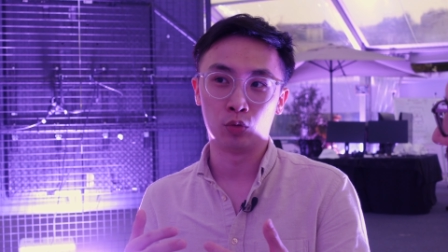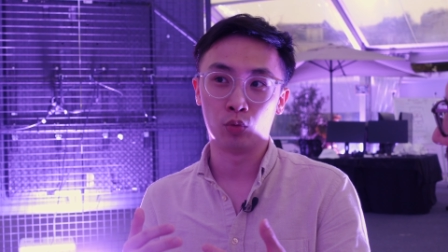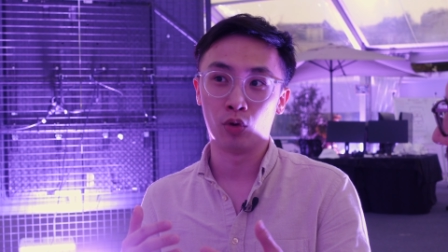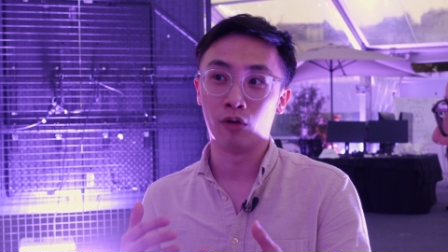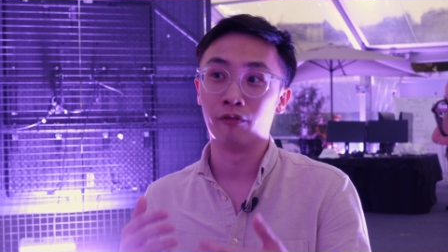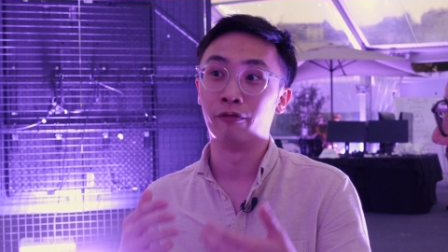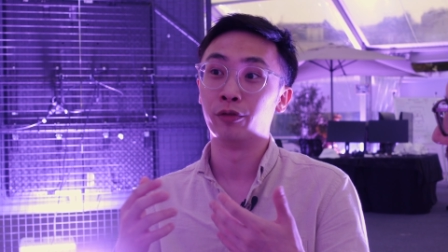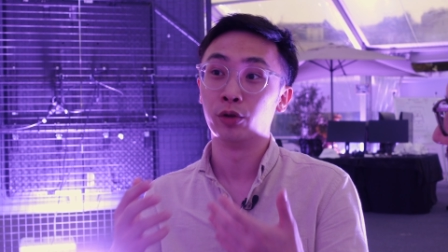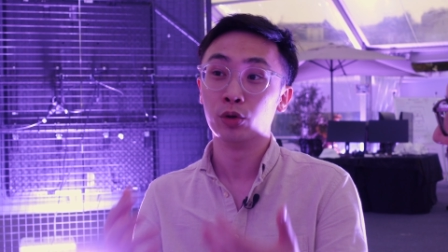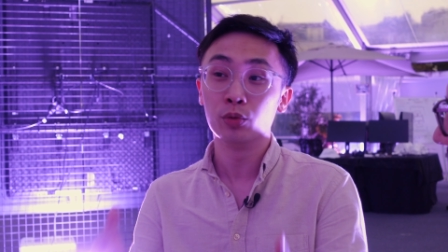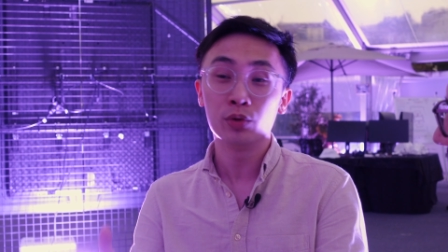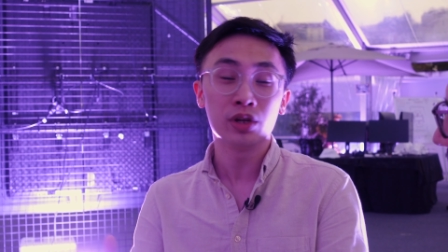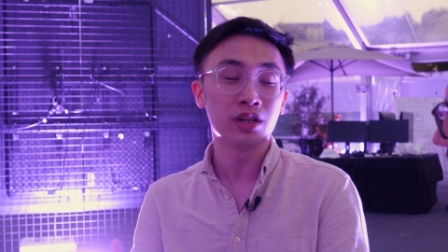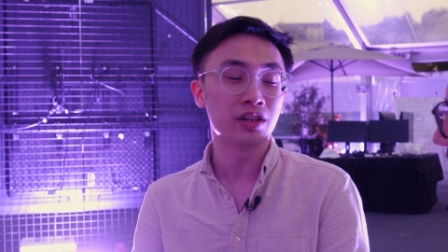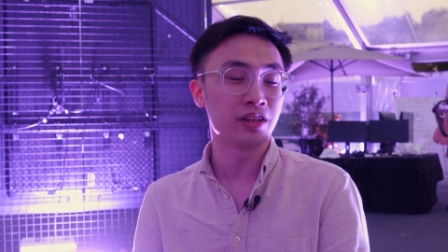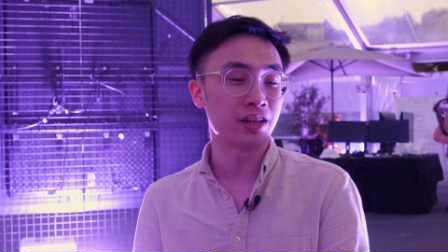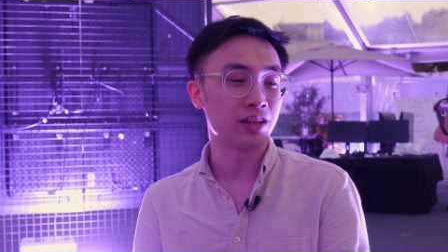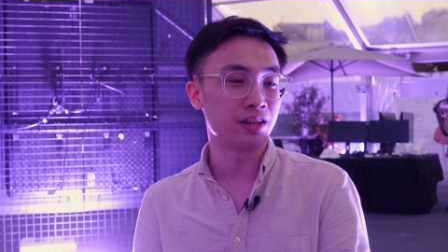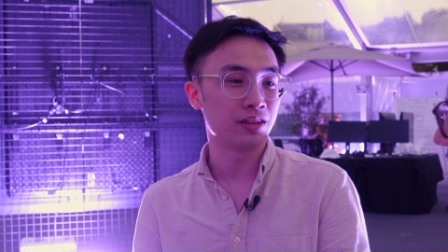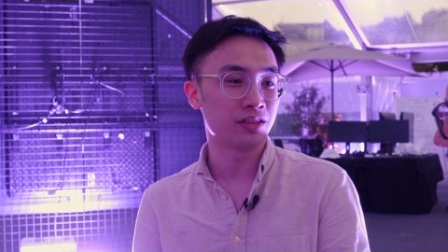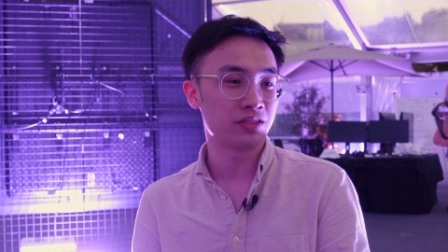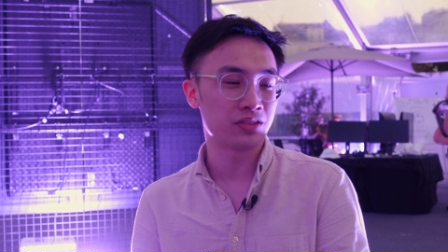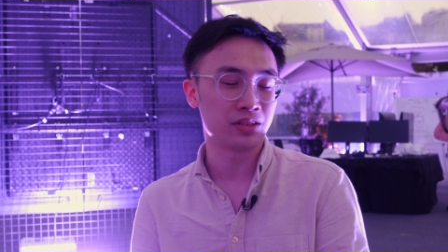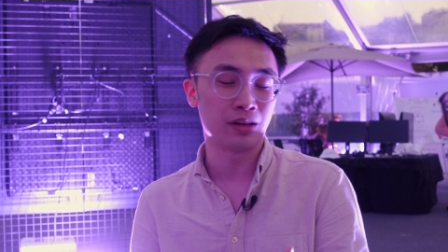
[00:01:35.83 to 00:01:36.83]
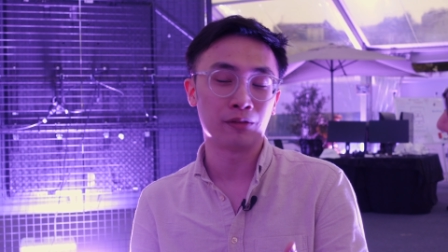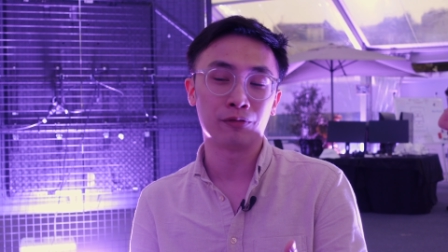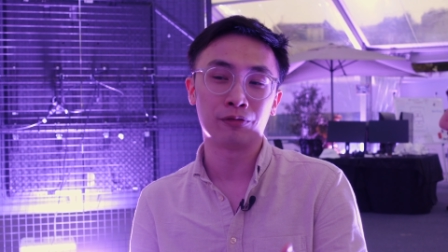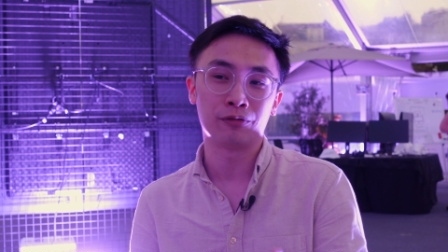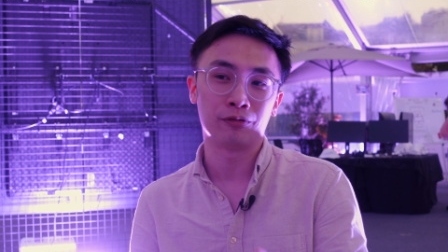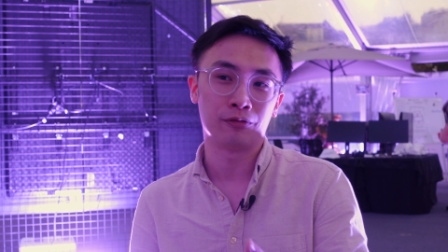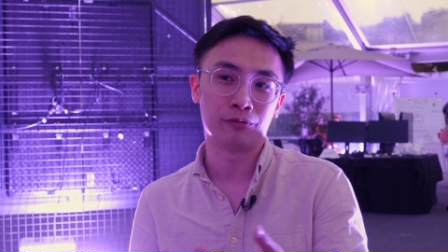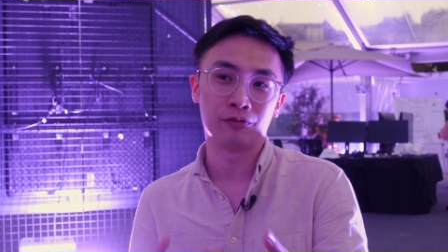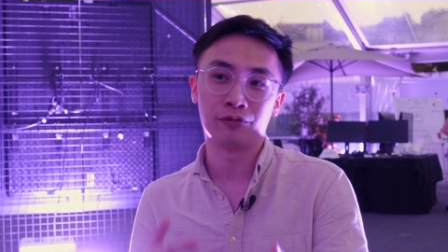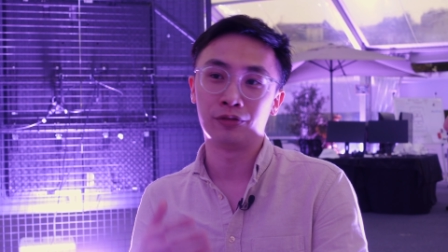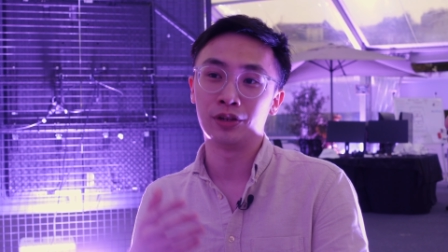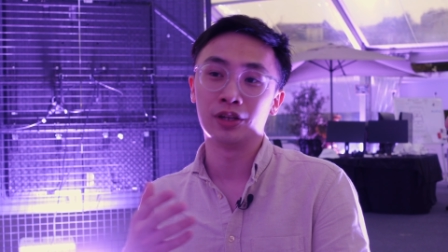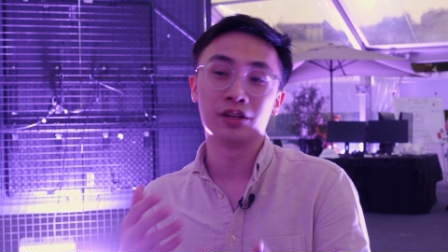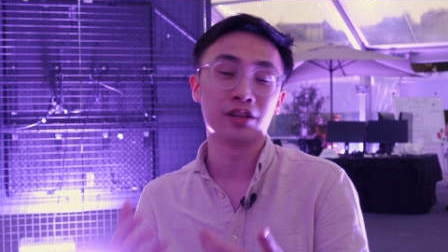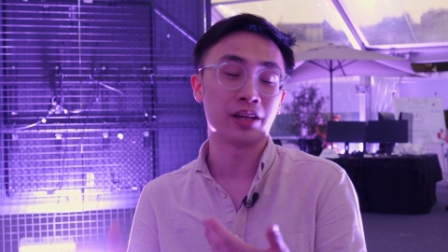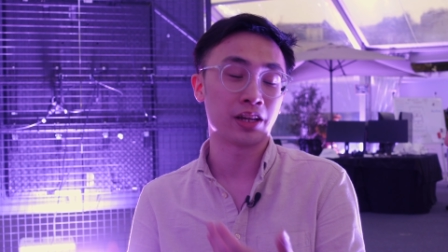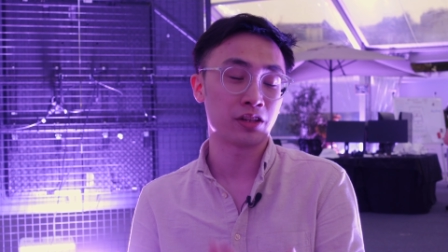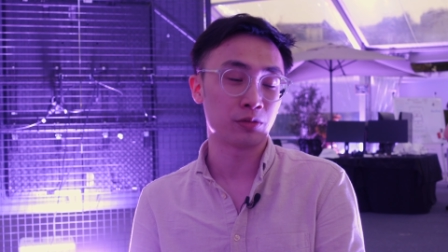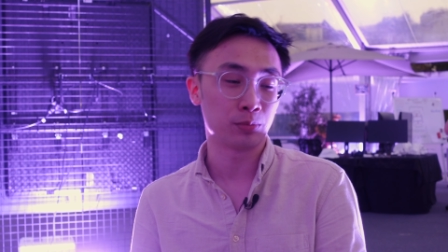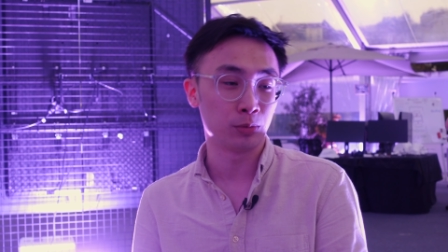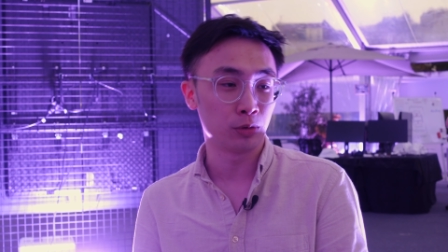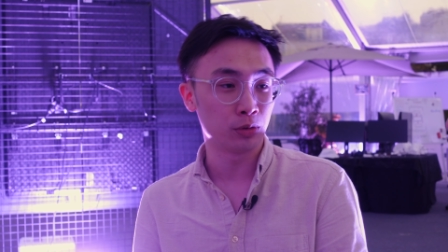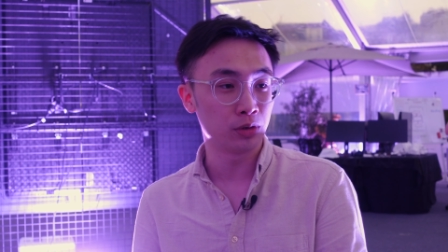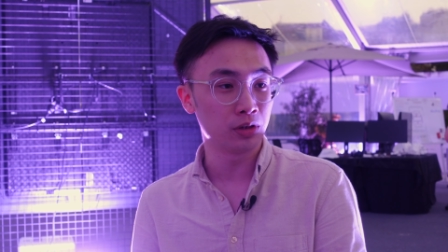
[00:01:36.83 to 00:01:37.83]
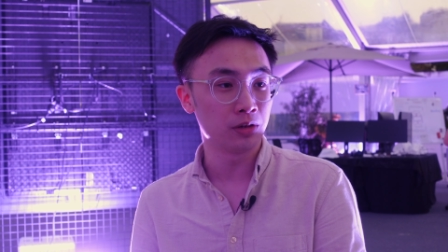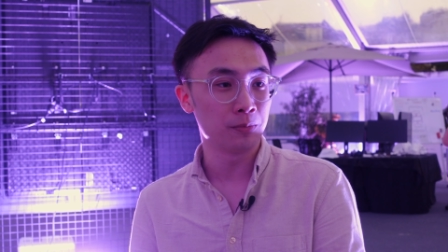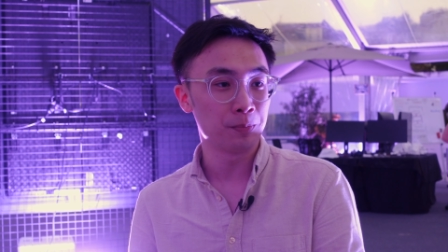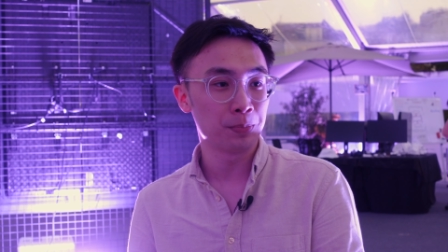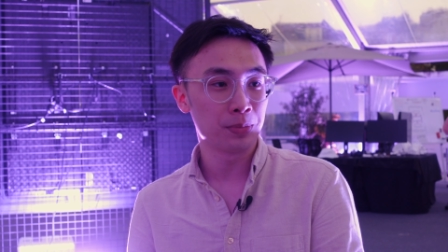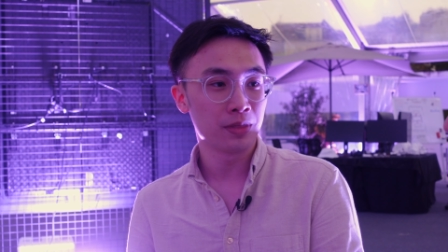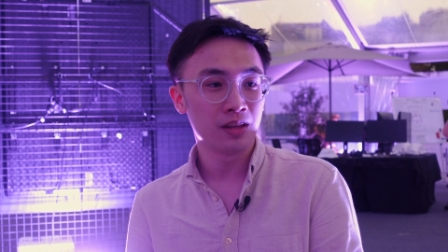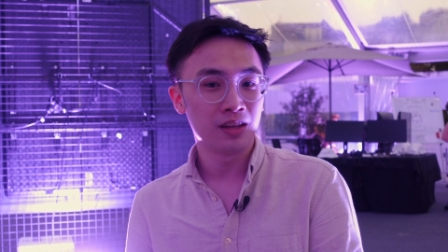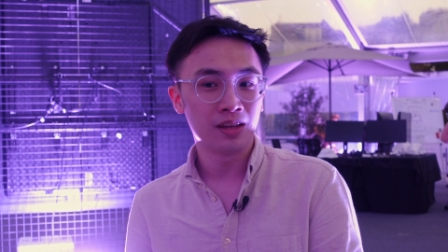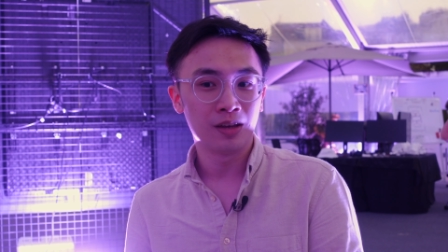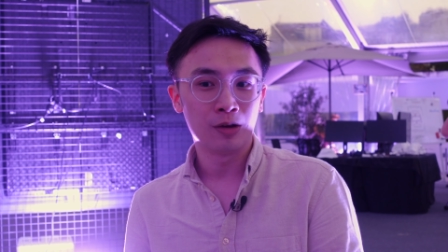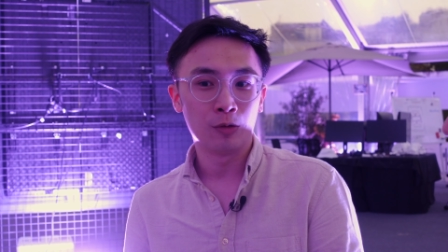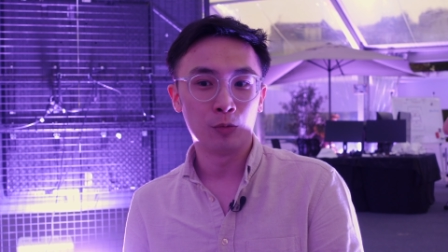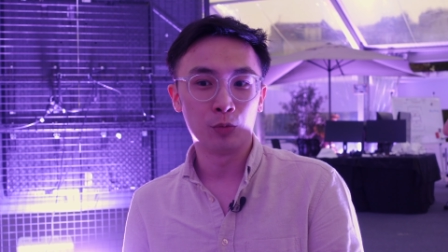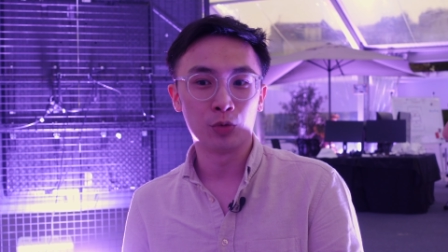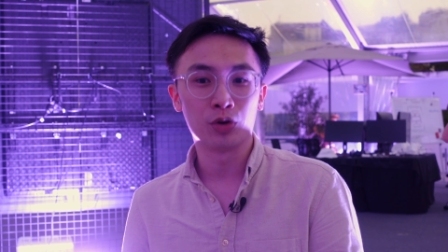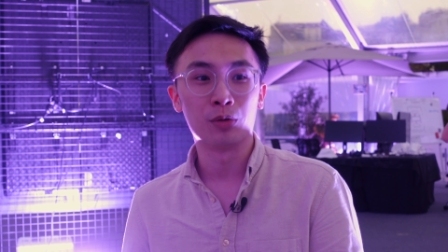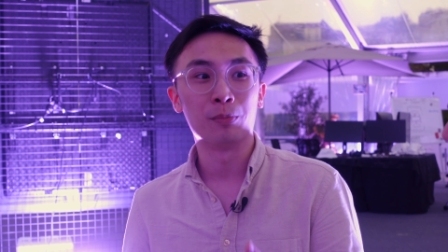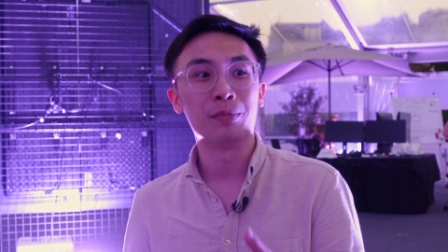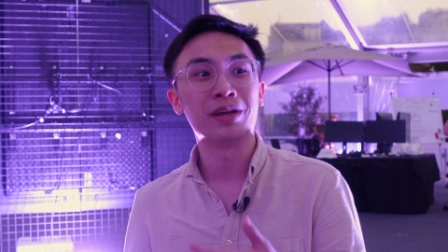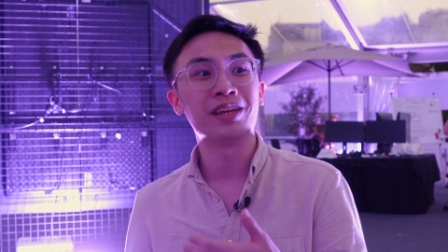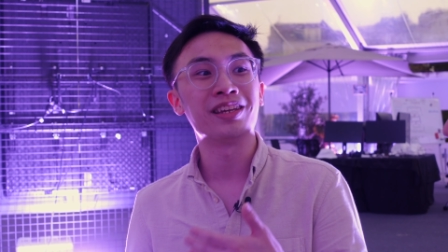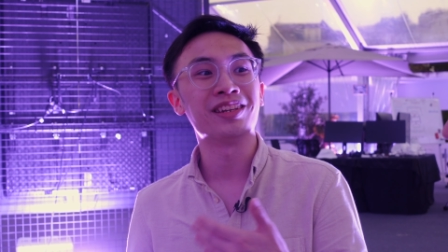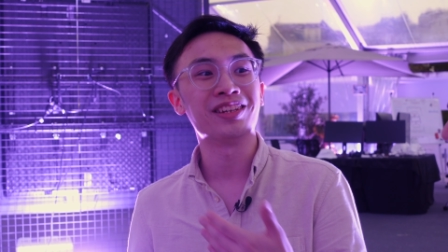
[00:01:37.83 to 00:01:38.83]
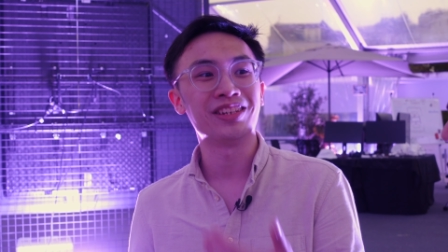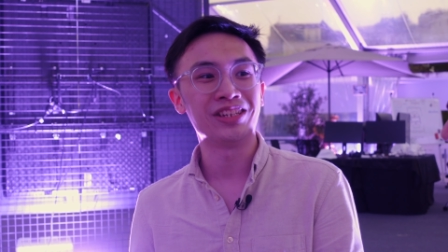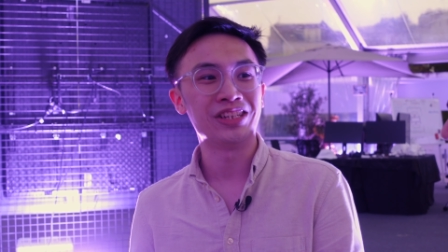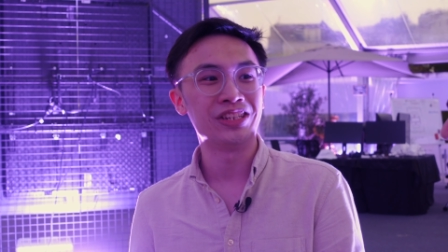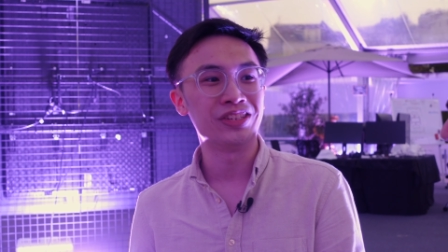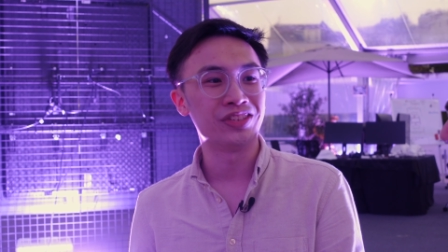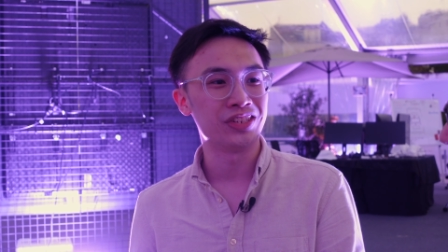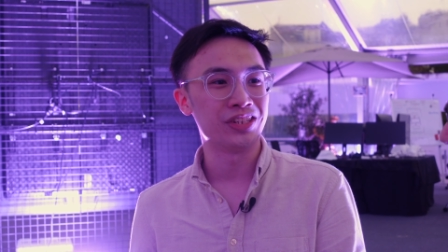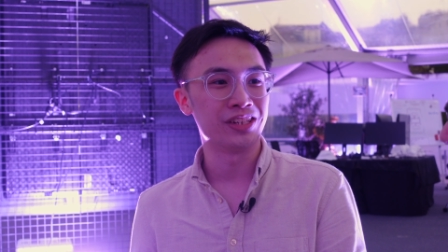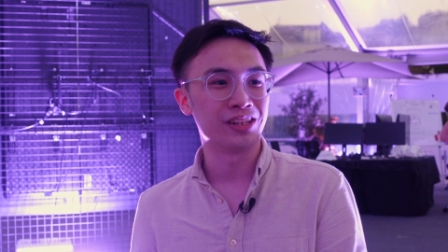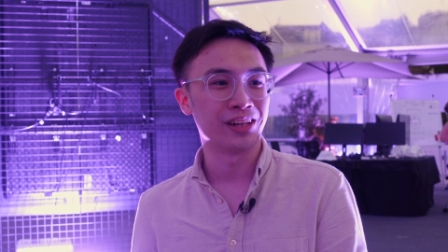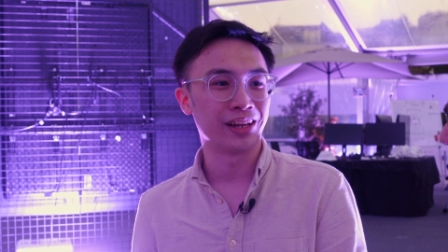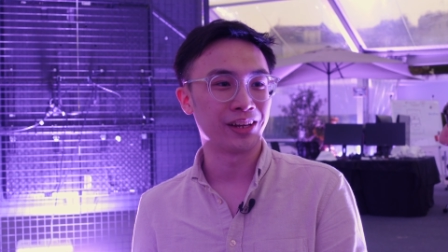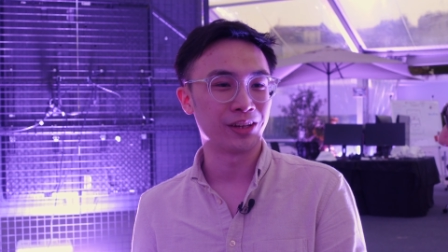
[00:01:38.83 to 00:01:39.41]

who are viewing the stuff via the explorer, we want to make it easy.